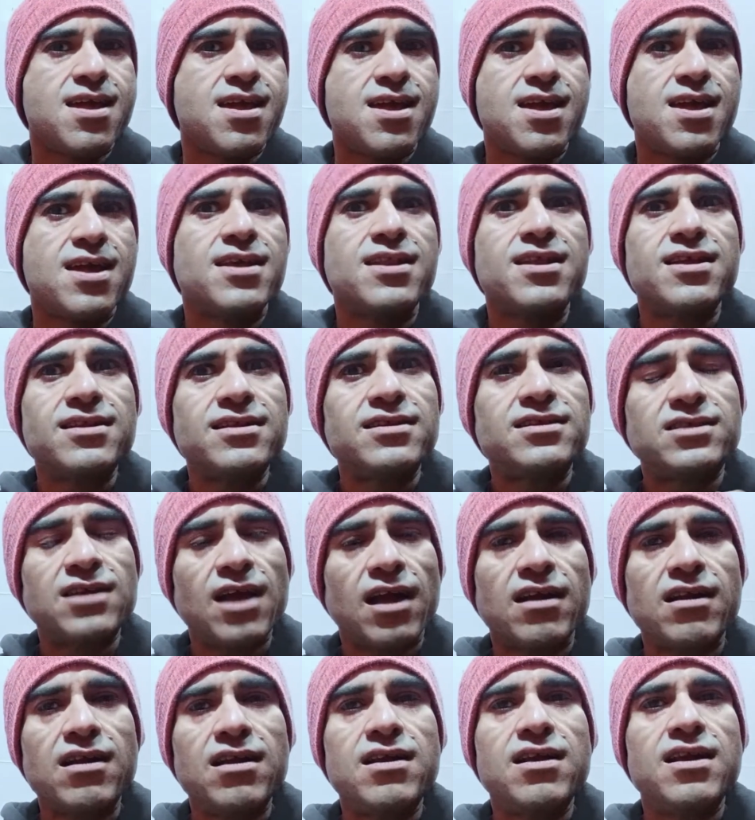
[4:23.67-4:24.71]
in
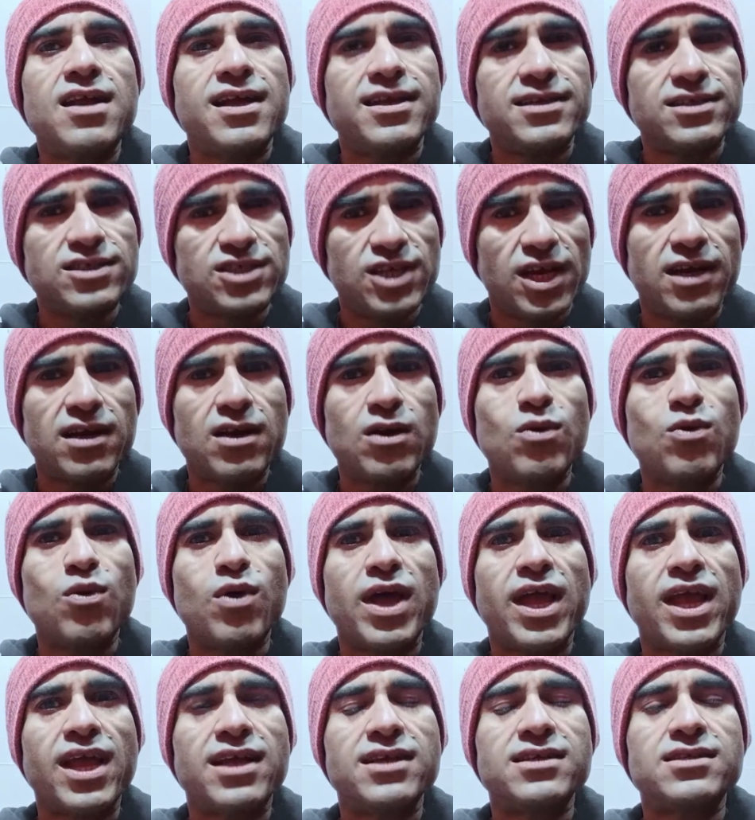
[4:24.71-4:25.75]
subtle and gentle
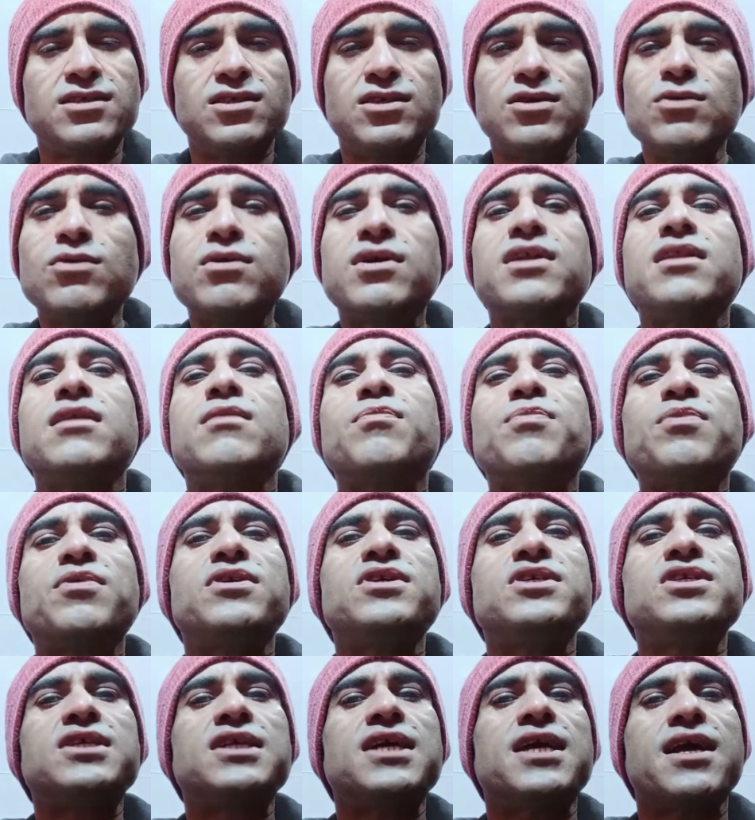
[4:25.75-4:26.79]
ways you can
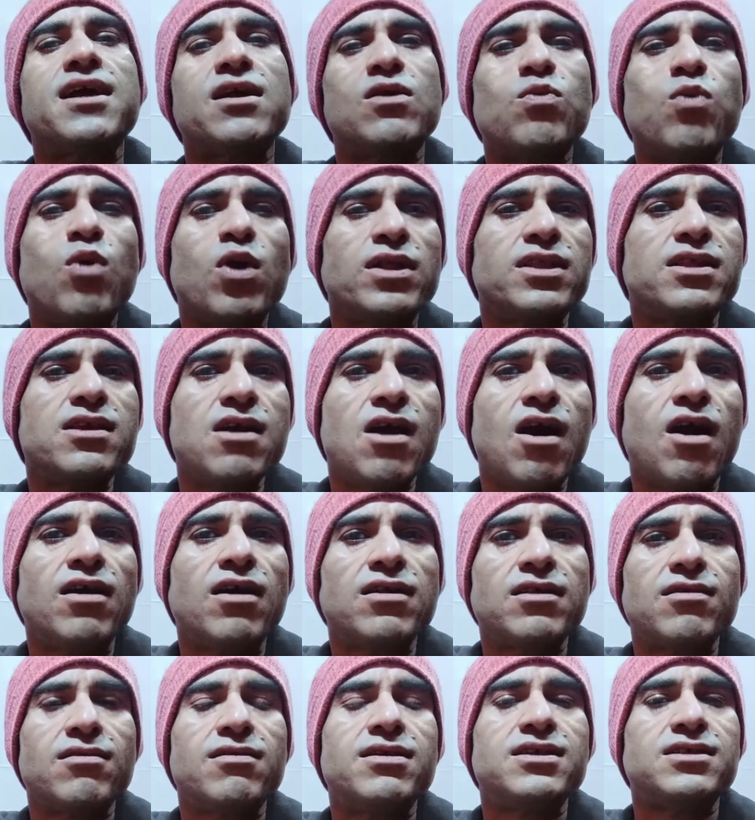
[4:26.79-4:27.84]
appreciate what the
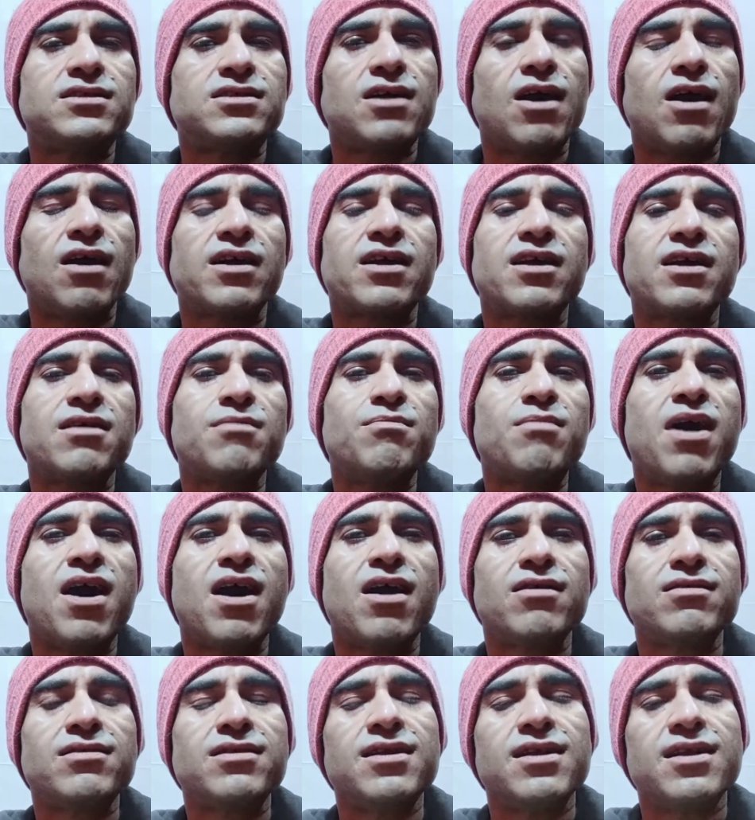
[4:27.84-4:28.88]
author is talking
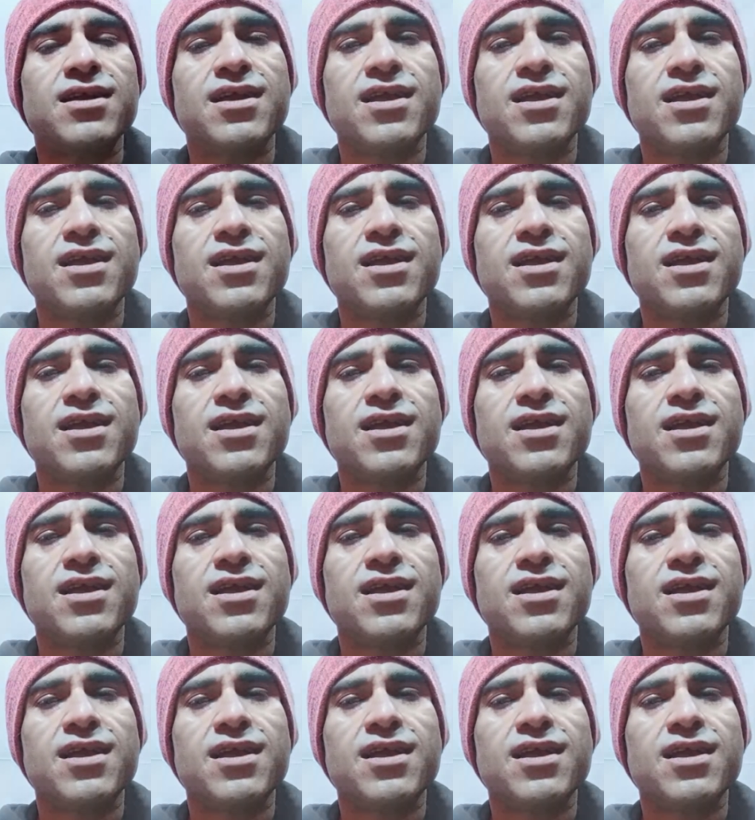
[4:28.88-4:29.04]
about,